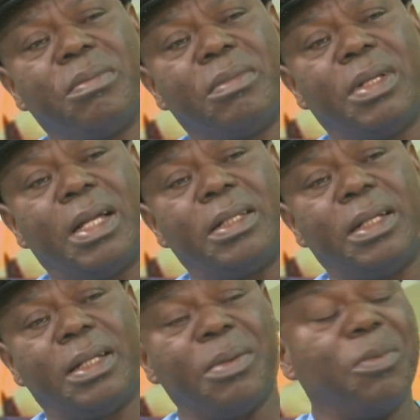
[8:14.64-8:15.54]

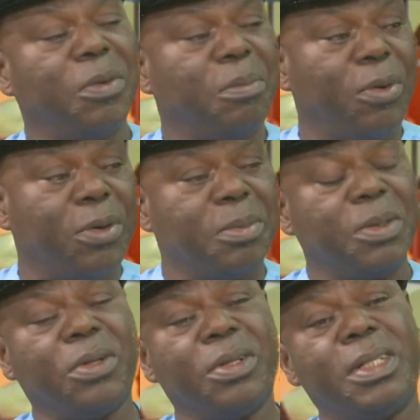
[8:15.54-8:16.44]
that came on board,
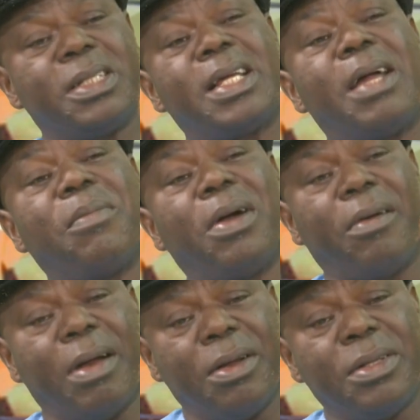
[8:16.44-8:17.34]
because this time
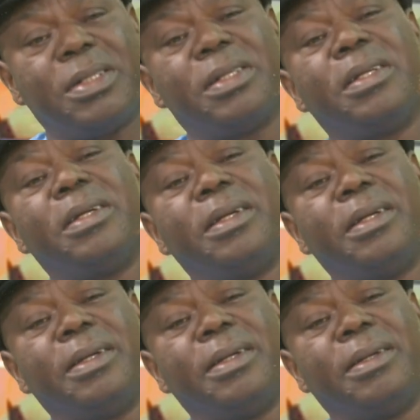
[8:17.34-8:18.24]
around,
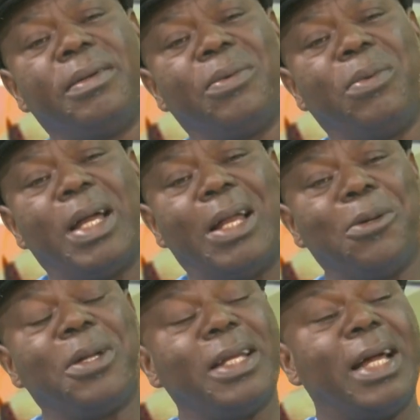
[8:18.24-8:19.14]
we are
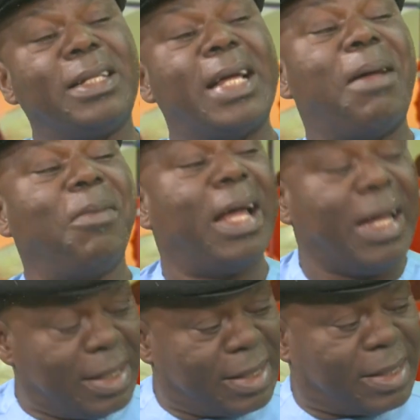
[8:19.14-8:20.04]
looking at
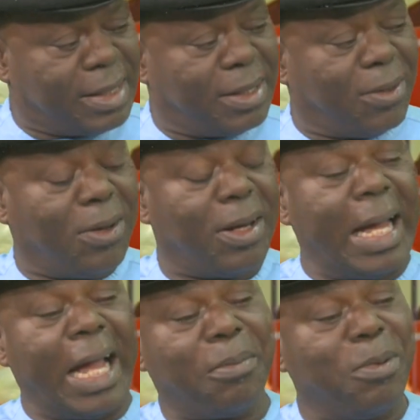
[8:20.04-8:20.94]
timelines,
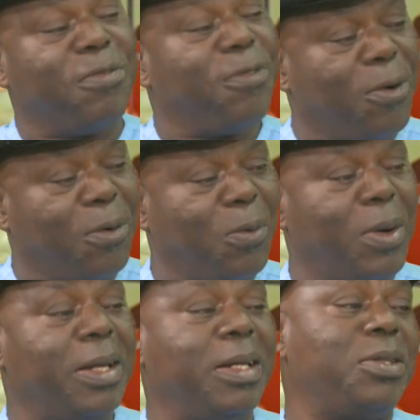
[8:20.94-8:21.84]
unlike before,
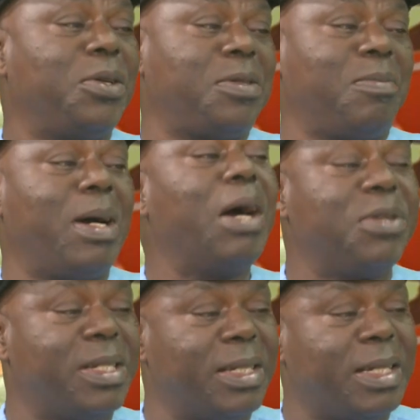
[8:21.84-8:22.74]
where they just
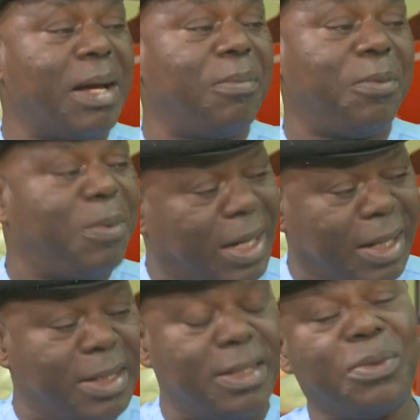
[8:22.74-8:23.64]
mount it and
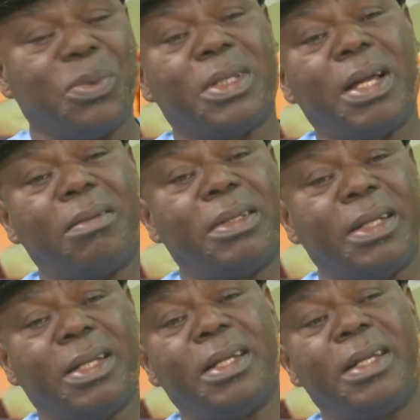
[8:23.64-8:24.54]
propagate it without
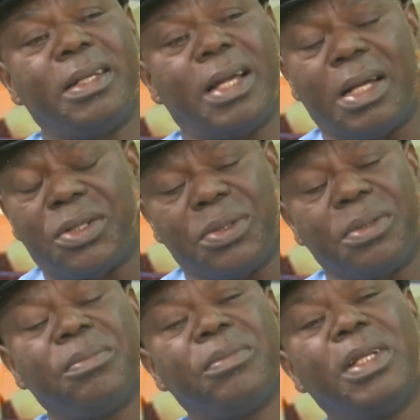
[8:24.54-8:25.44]
taking any action.
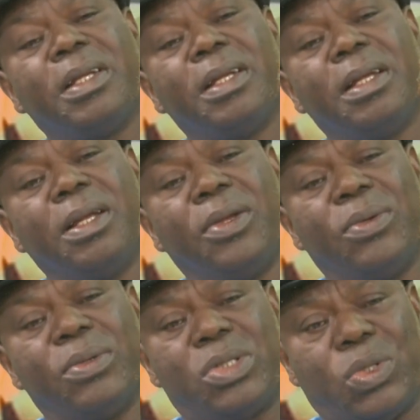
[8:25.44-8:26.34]

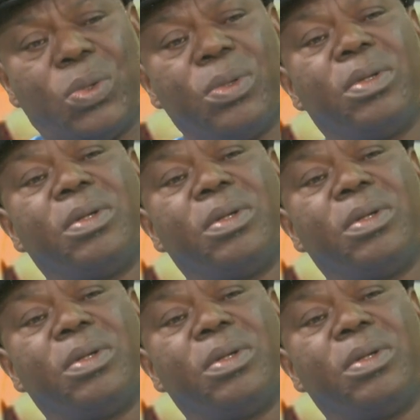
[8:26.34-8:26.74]
So